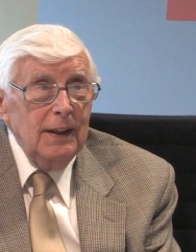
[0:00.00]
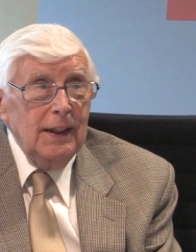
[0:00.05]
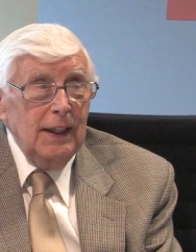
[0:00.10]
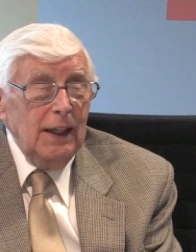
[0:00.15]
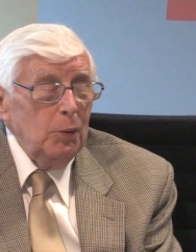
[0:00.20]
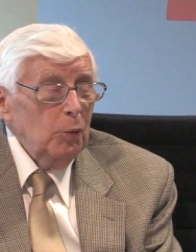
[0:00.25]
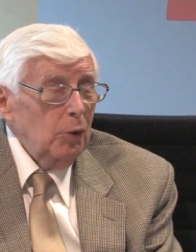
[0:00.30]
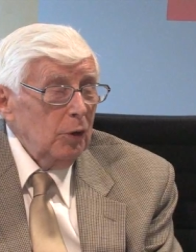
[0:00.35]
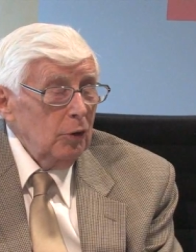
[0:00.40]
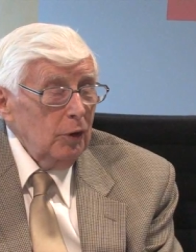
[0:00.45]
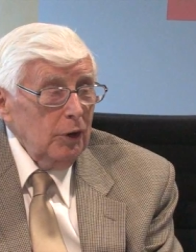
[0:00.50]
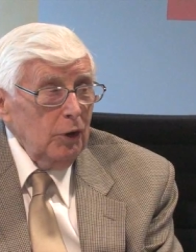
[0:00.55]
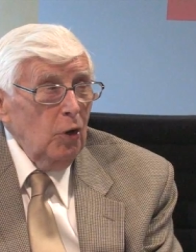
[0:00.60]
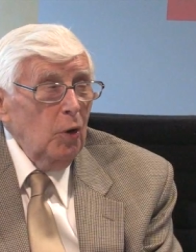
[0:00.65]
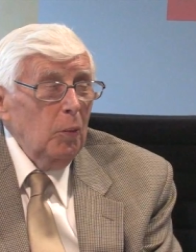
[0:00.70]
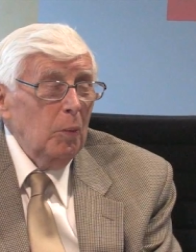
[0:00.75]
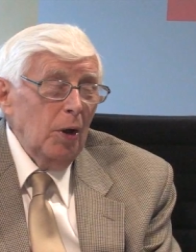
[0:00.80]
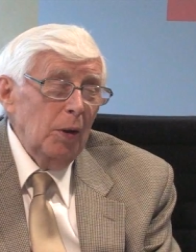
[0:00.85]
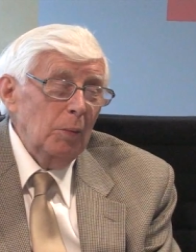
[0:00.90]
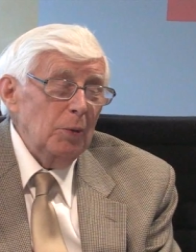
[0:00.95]
and we were going
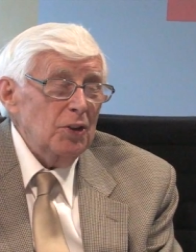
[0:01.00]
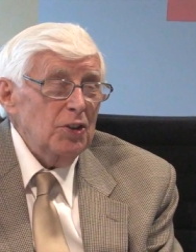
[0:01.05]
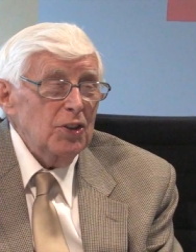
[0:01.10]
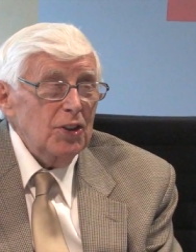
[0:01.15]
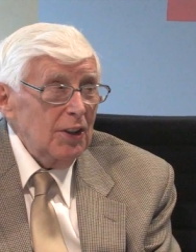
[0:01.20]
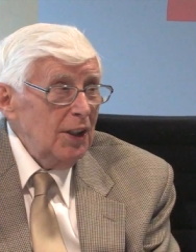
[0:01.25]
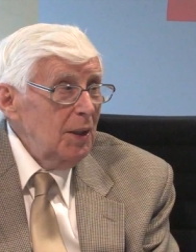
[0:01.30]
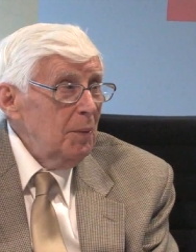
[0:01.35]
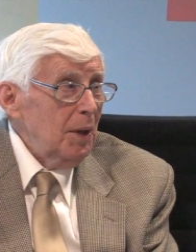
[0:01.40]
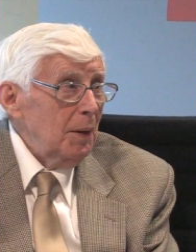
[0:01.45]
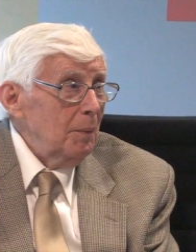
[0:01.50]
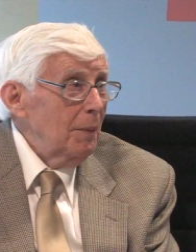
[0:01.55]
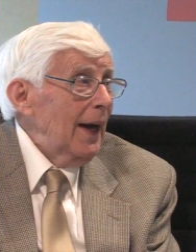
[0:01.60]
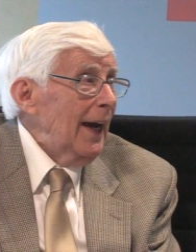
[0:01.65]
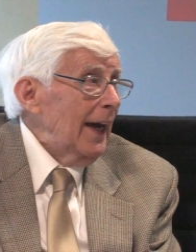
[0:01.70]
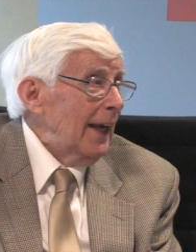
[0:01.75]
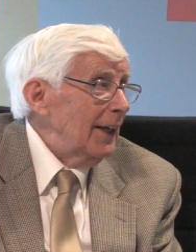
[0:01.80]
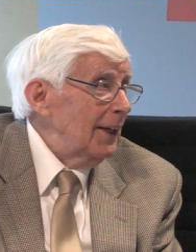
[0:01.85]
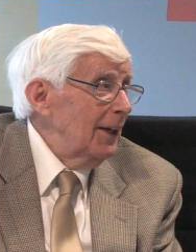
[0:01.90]
home almost screaming mad.